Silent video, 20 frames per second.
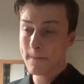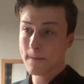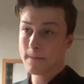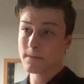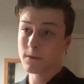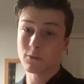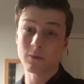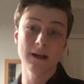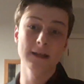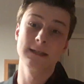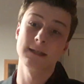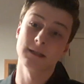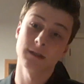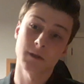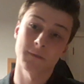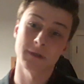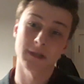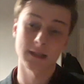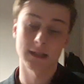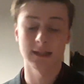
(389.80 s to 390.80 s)
The ratings,
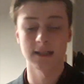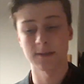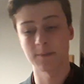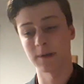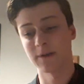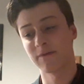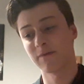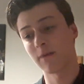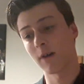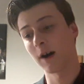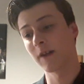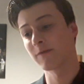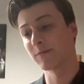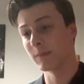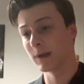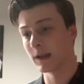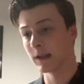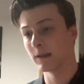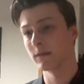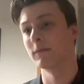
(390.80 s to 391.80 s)
obviously, there's been a 5
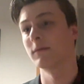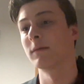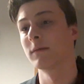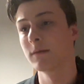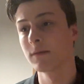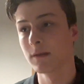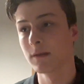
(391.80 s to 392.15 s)
million